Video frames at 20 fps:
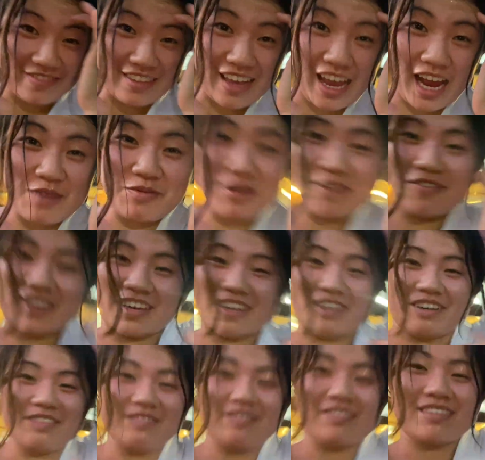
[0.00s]
How do we
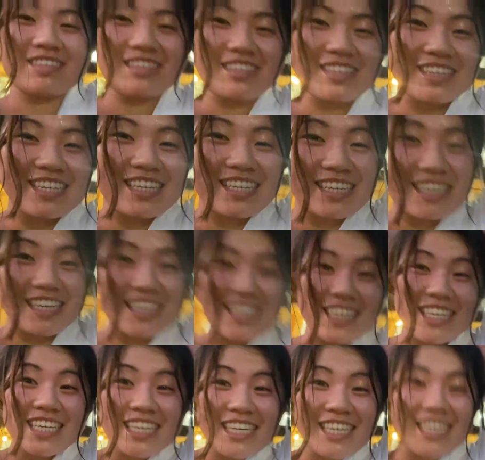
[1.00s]
feel?
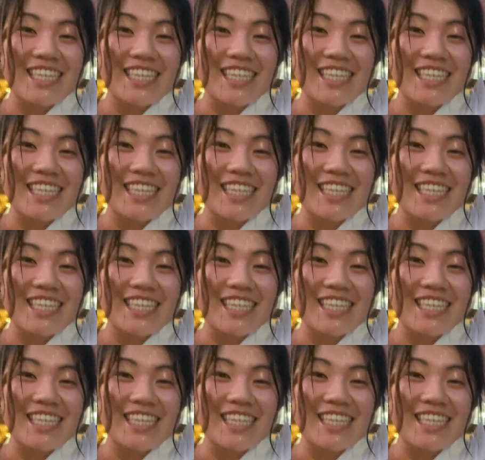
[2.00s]
so great.